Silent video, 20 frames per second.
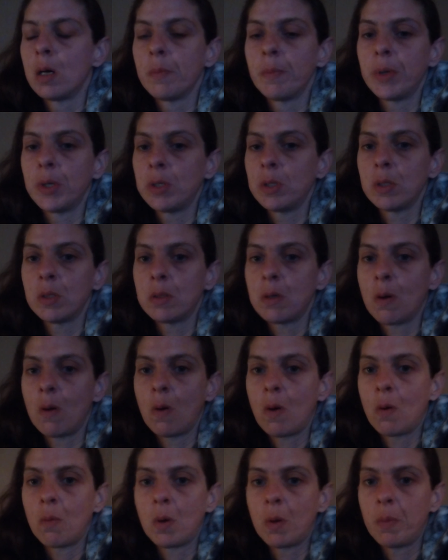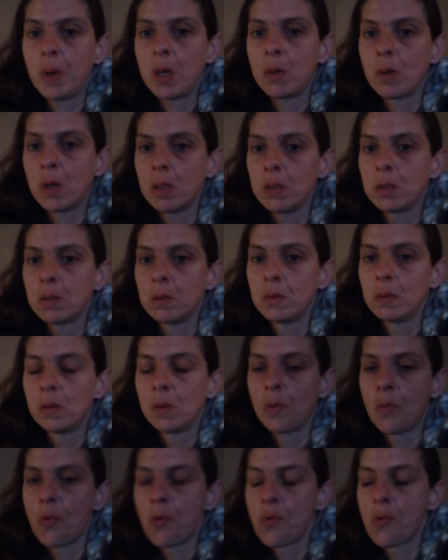But just go home on bed rest.
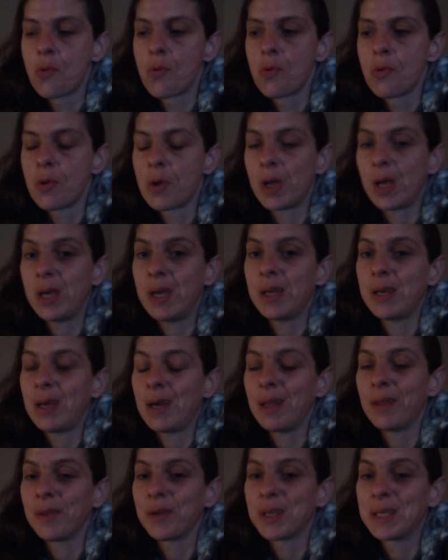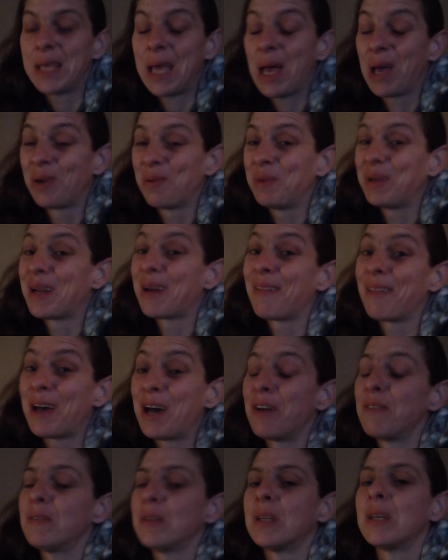And I looked at him and I
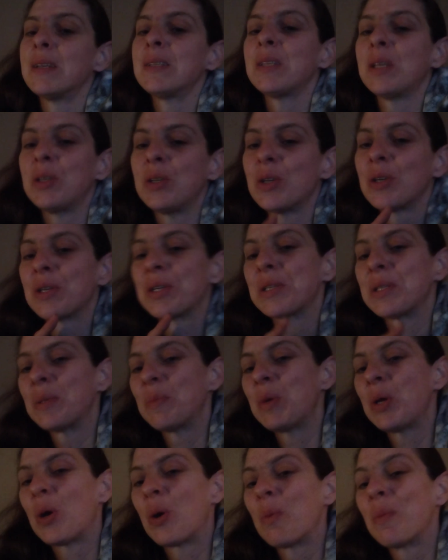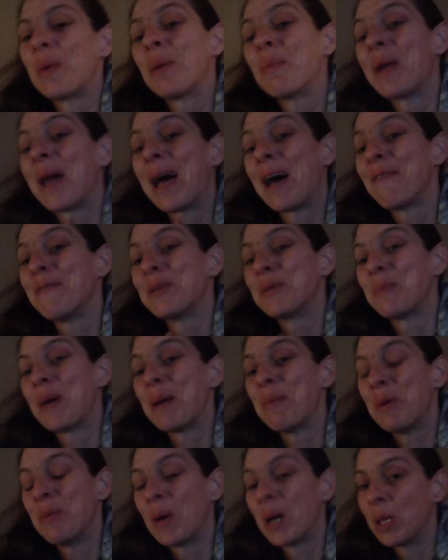laughed. And I said, you're going to send me home and I'm going to have this
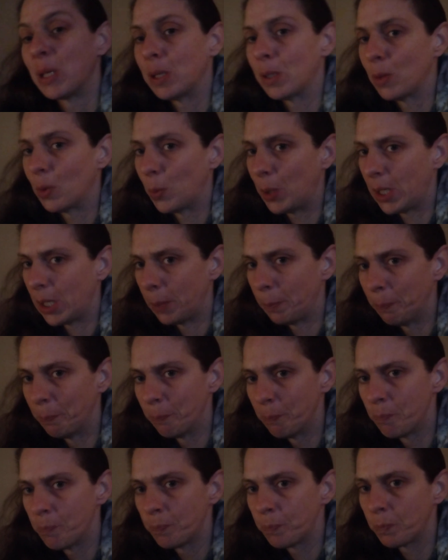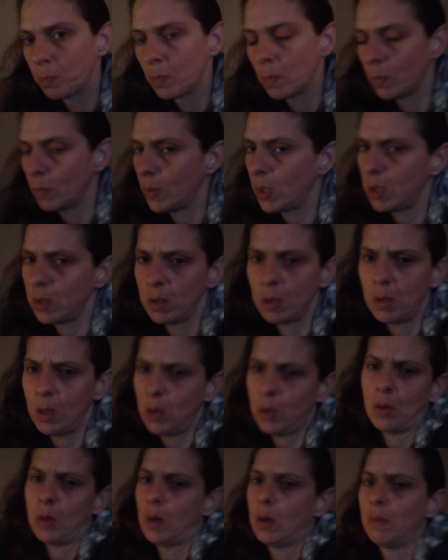baby by the end of the weekend. And they said, no,
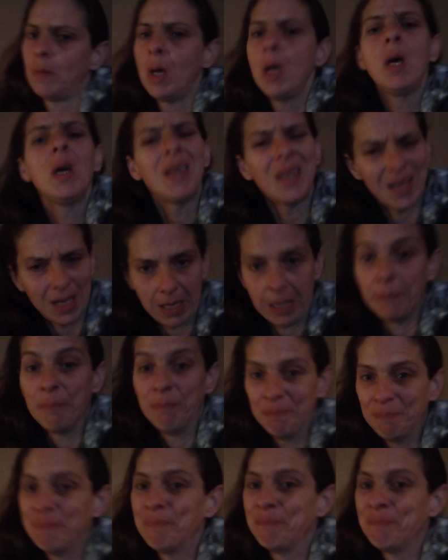you're not. Yeah, I am.